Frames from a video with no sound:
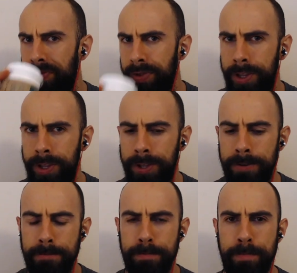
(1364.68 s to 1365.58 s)

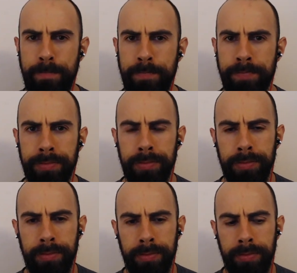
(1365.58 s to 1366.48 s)

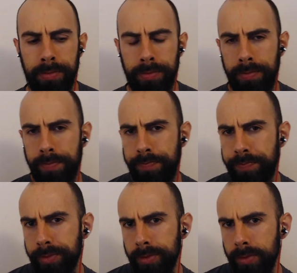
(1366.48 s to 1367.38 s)

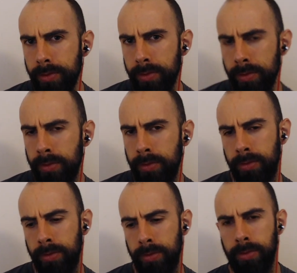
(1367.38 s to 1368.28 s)

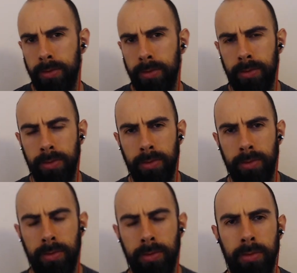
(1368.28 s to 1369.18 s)

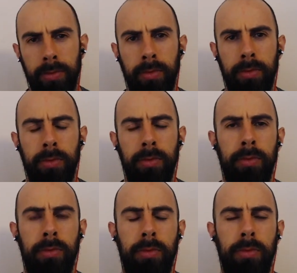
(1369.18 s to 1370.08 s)

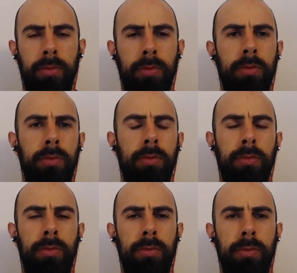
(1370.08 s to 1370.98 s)

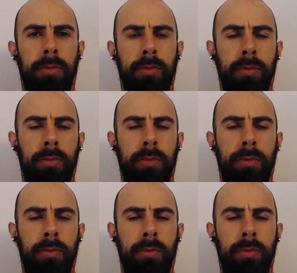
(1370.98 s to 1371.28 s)
This person isn't speaking.